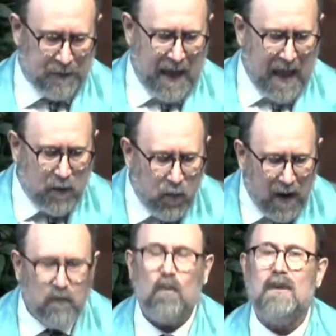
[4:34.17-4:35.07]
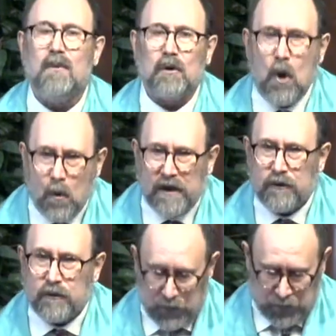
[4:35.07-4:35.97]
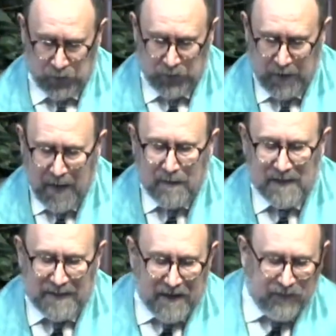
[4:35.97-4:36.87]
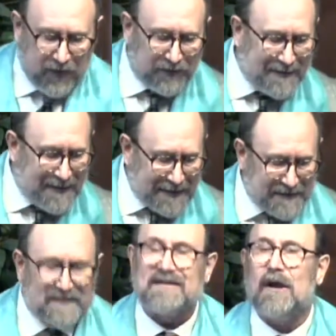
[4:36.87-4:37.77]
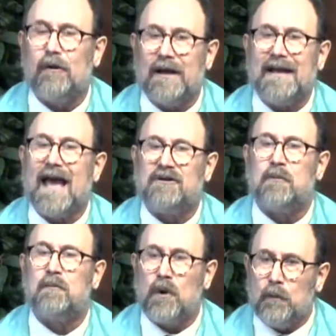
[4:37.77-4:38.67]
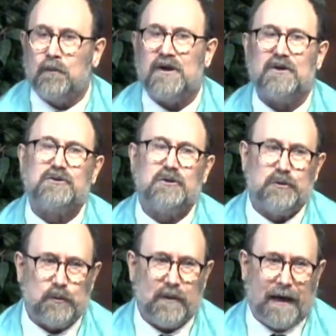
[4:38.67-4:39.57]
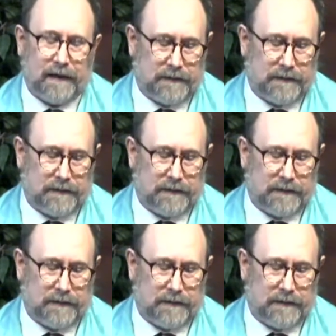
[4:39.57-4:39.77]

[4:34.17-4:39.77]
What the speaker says: and what we were going through, that they felt it necessary and appropriate to do that.